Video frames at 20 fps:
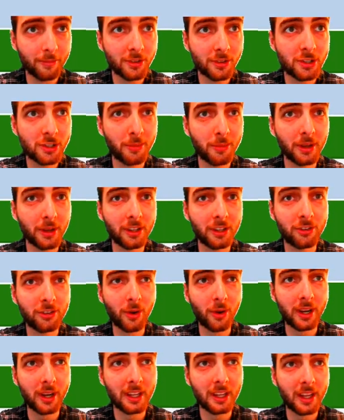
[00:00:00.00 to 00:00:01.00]
You should be able to
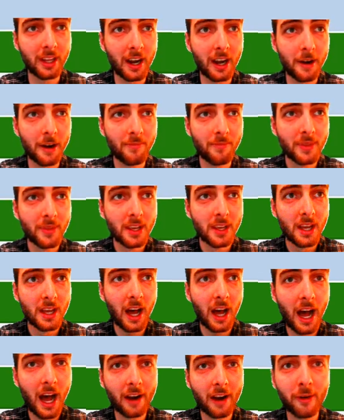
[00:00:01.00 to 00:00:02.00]
join in there.
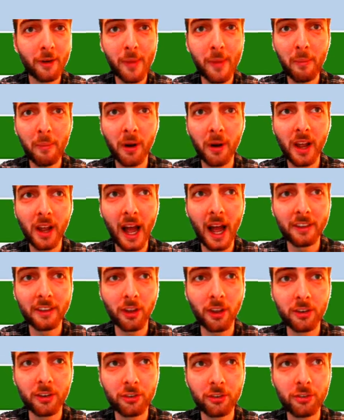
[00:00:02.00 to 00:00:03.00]
Remember, guys, I'll
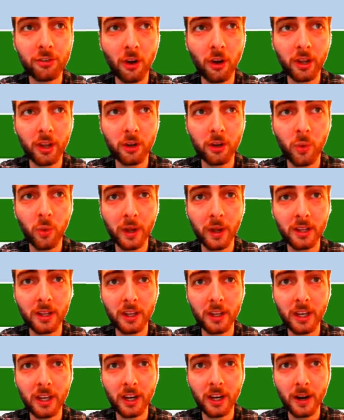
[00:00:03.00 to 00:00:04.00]
just show you
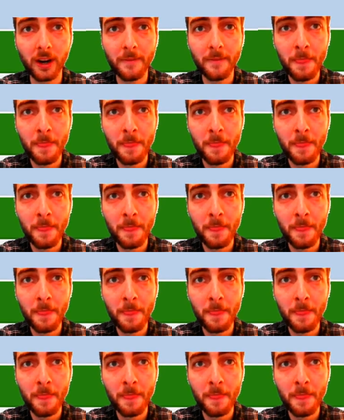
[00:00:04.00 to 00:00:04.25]
quickly here.